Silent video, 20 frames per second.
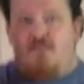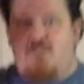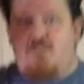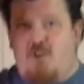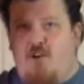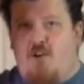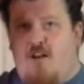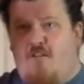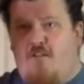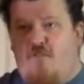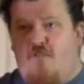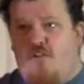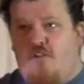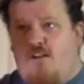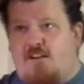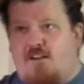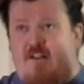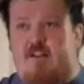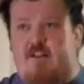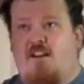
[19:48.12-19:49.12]
You ready for
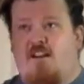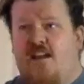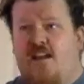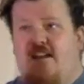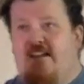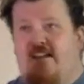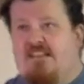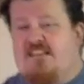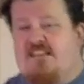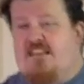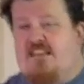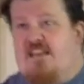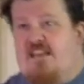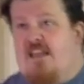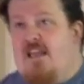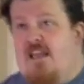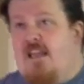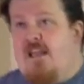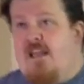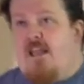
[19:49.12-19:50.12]
it? All right.
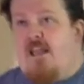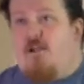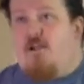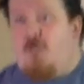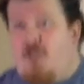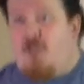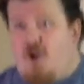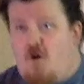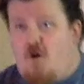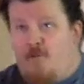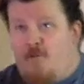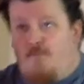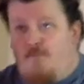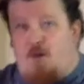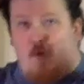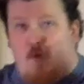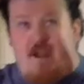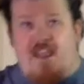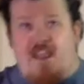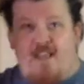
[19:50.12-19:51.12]
Here we go.
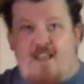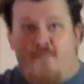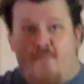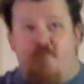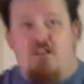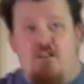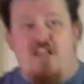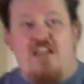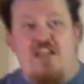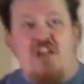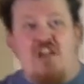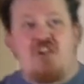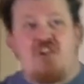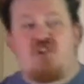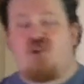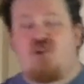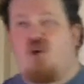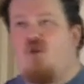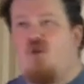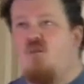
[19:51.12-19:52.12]
Okay.
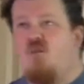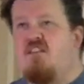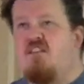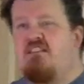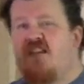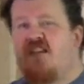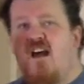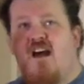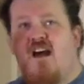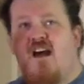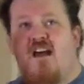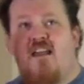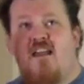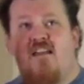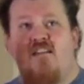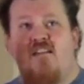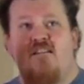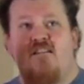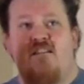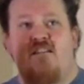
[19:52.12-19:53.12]
So this guy,
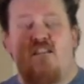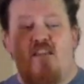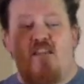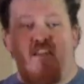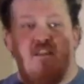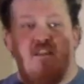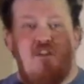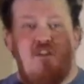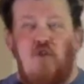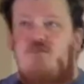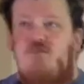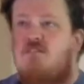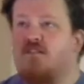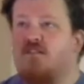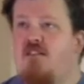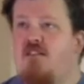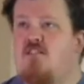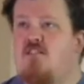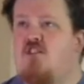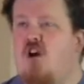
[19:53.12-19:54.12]
he goes to
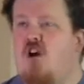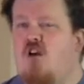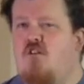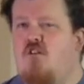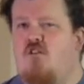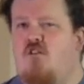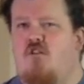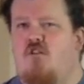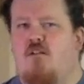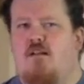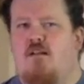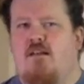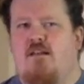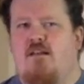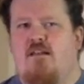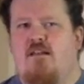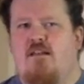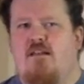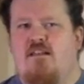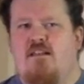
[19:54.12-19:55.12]
see a doctor.
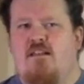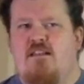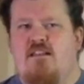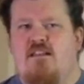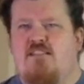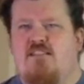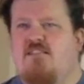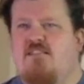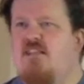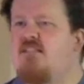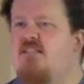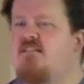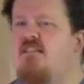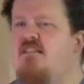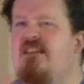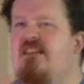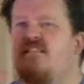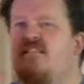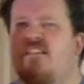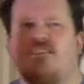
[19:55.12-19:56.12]

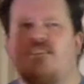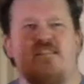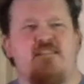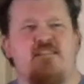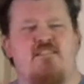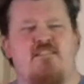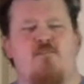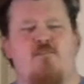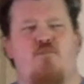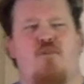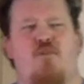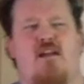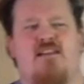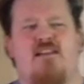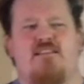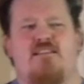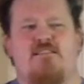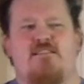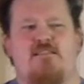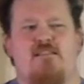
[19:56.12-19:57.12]
He says he's
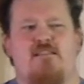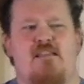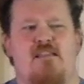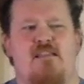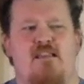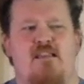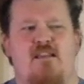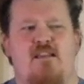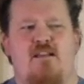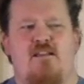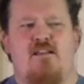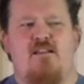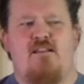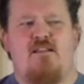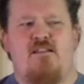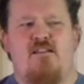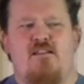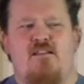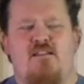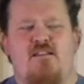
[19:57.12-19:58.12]
suppressed. He
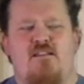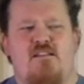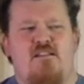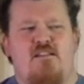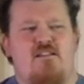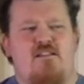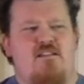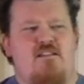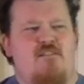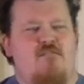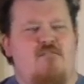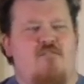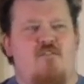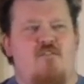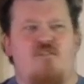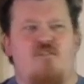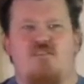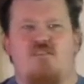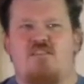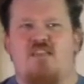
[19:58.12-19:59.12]

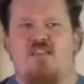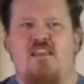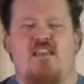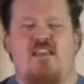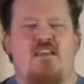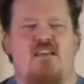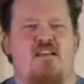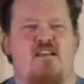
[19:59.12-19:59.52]
feels like